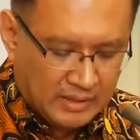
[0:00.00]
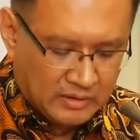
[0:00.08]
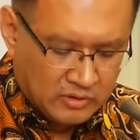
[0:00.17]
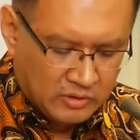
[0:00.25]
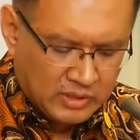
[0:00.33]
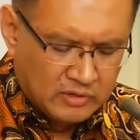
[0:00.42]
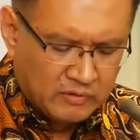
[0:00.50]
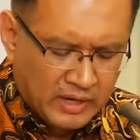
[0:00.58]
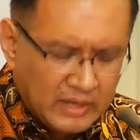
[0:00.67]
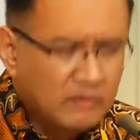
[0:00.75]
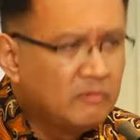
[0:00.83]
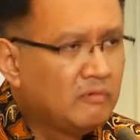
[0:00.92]
So it's
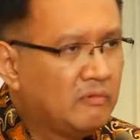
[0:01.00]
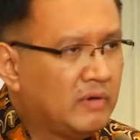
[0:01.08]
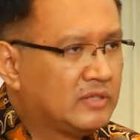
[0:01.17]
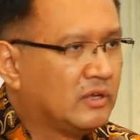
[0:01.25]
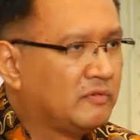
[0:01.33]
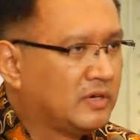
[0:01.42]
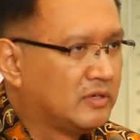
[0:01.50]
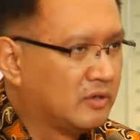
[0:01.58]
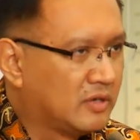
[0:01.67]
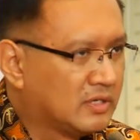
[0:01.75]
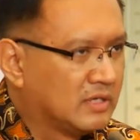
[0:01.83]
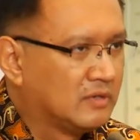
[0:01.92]
very waste of
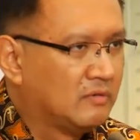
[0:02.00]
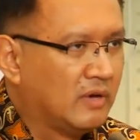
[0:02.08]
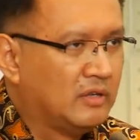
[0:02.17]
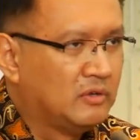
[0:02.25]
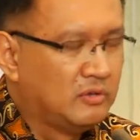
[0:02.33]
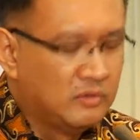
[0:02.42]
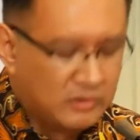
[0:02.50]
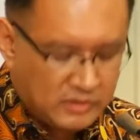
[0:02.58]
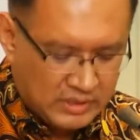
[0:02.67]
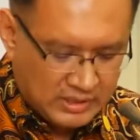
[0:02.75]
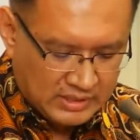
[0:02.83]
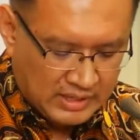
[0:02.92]
resources when you
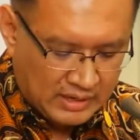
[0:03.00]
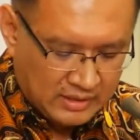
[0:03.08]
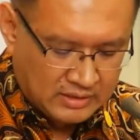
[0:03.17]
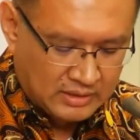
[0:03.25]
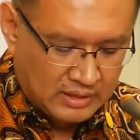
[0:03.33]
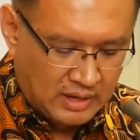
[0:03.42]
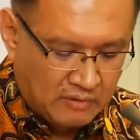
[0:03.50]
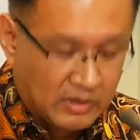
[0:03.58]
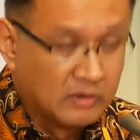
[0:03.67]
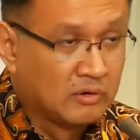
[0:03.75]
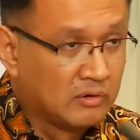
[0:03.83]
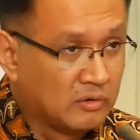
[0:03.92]
use this kerosene,
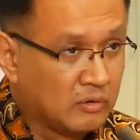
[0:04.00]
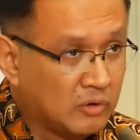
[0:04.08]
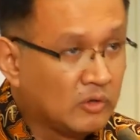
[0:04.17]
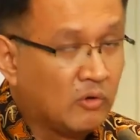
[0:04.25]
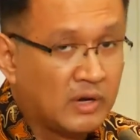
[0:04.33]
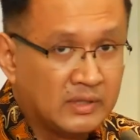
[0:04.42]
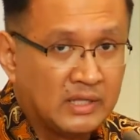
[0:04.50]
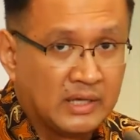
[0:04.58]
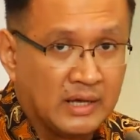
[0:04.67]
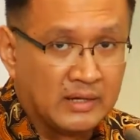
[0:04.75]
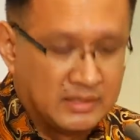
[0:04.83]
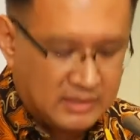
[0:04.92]
our good quality
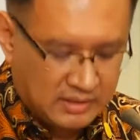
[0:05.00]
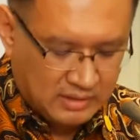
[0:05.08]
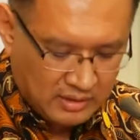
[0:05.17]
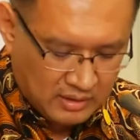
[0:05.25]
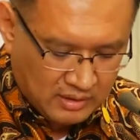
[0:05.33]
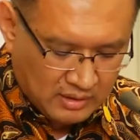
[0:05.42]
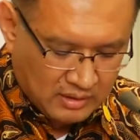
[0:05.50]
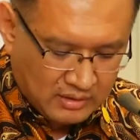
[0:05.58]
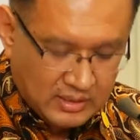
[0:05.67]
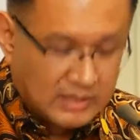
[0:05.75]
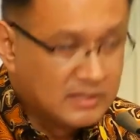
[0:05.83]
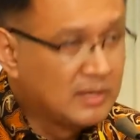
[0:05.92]
kerosene,
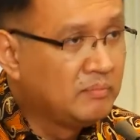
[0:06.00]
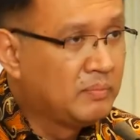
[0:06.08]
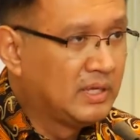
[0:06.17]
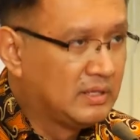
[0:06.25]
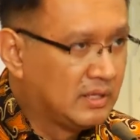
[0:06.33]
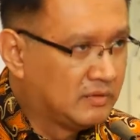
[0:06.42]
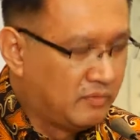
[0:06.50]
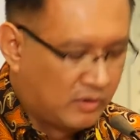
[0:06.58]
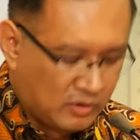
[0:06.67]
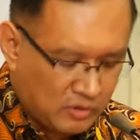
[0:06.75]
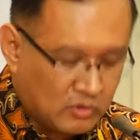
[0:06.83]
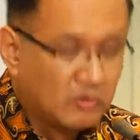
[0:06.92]
just simply just
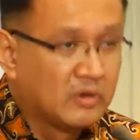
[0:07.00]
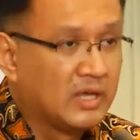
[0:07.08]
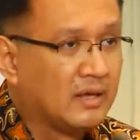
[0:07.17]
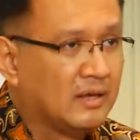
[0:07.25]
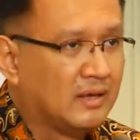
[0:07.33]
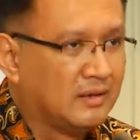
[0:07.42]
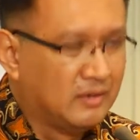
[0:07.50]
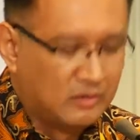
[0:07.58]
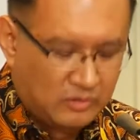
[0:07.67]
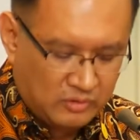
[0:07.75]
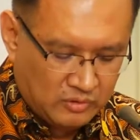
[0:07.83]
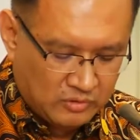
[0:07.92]
for cooking and
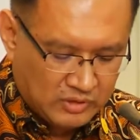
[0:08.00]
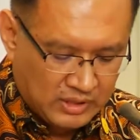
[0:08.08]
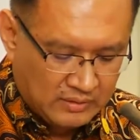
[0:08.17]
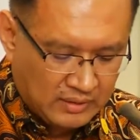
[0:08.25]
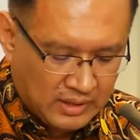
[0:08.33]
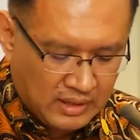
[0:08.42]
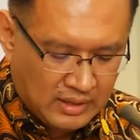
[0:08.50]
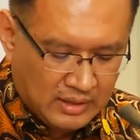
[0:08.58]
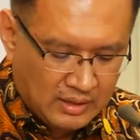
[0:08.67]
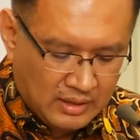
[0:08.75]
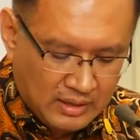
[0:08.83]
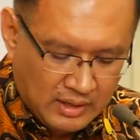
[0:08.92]
using,
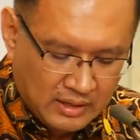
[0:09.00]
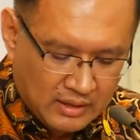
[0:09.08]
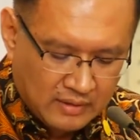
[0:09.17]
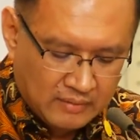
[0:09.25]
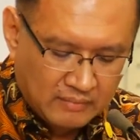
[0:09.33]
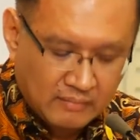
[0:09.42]
and then